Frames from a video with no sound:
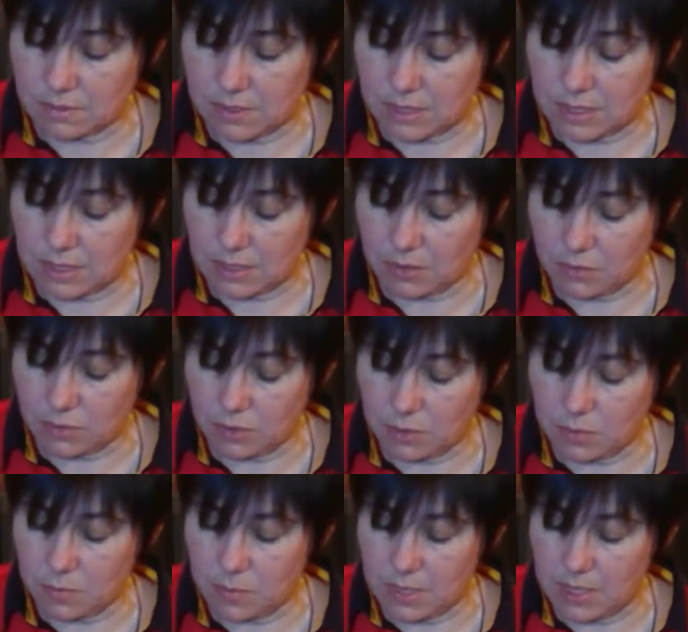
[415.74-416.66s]
Okay,
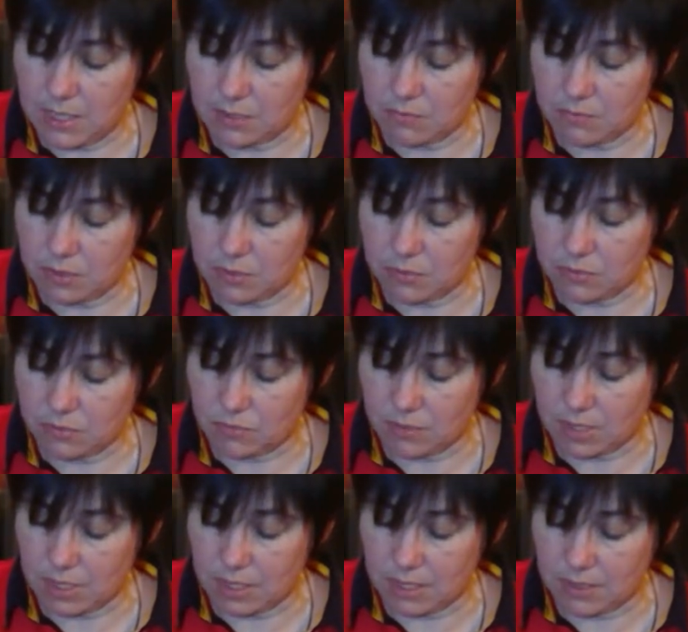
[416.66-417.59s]
column B, row
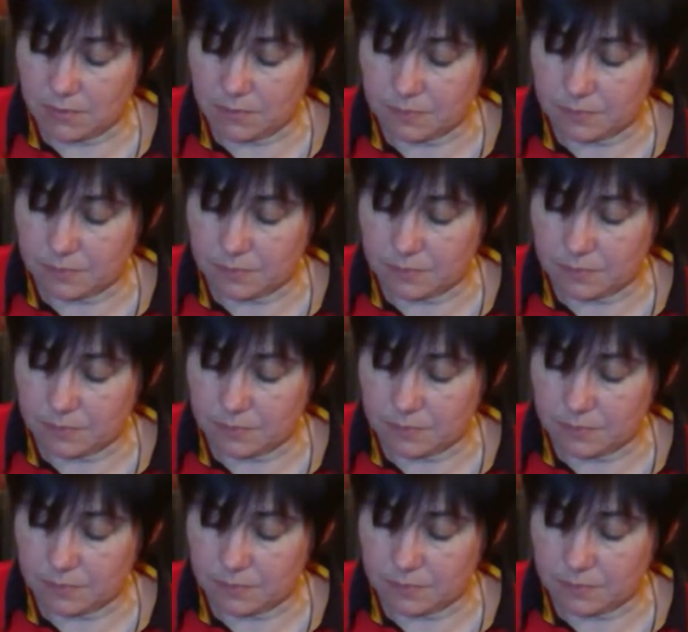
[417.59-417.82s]
3.